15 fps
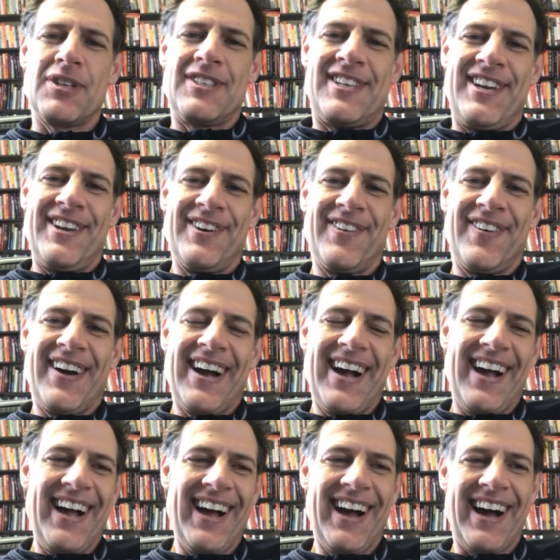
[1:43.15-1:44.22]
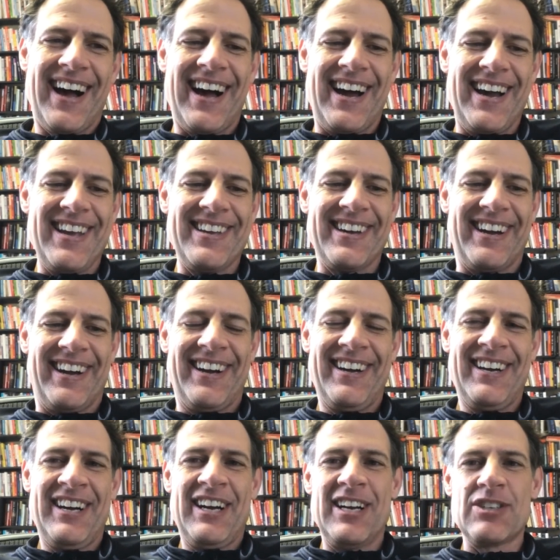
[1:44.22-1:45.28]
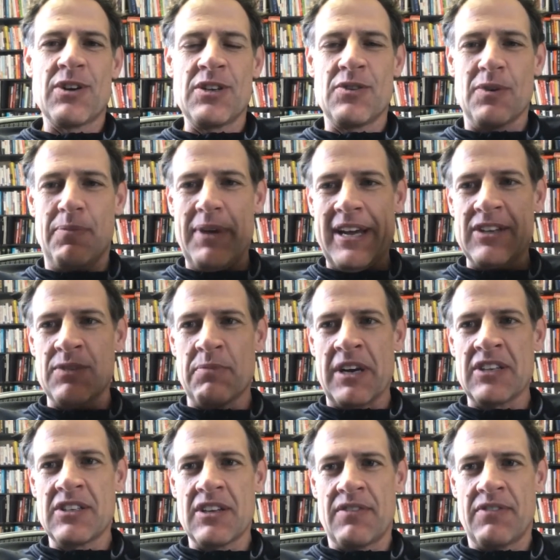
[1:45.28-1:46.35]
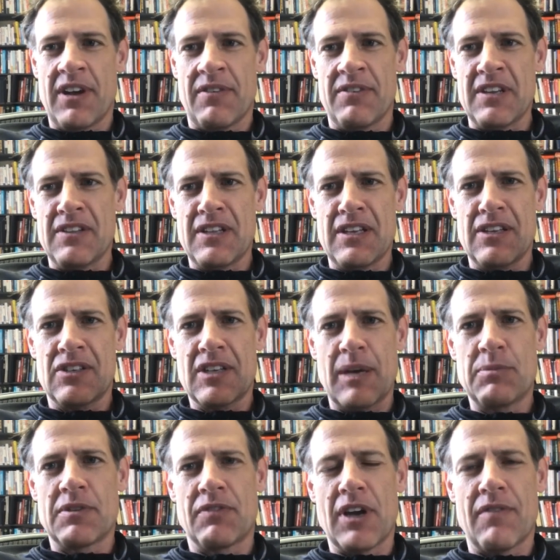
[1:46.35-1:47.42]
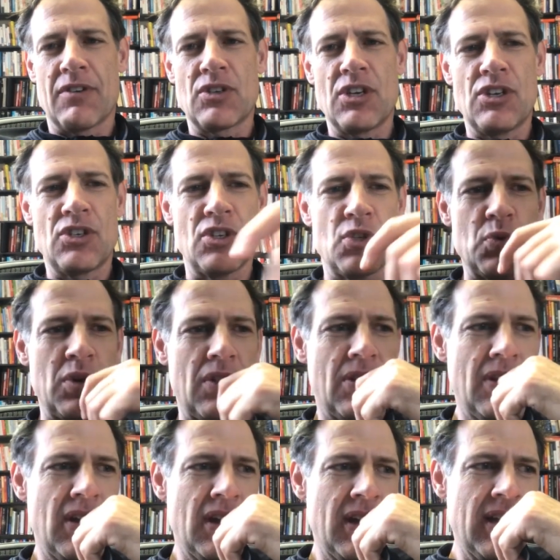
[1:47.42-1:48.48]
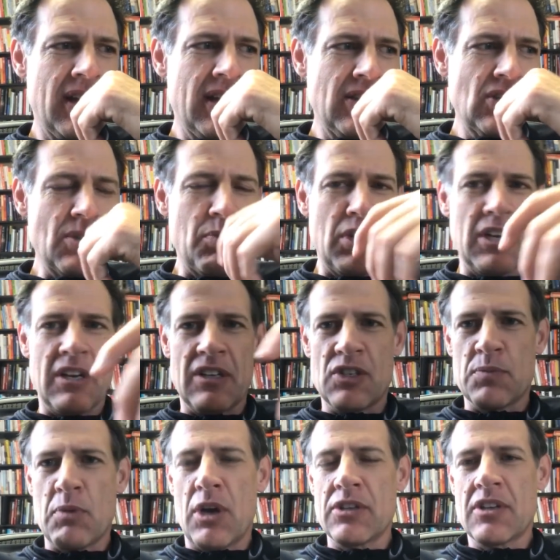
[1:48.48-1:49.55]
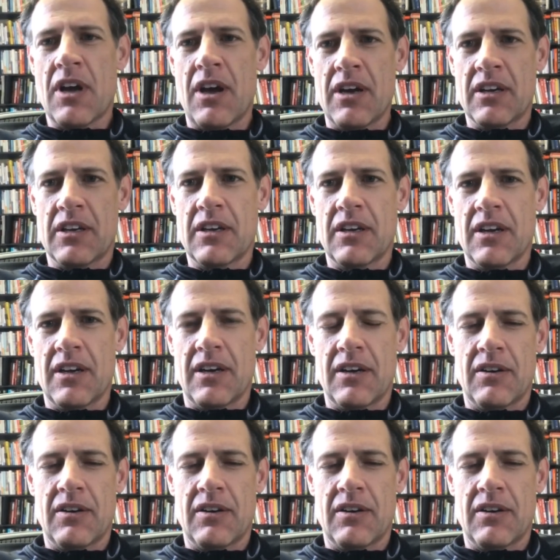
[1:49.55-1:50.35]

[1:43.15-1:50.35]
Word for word: And so I tried to imagine myself having these types of conversations with someone in a small talk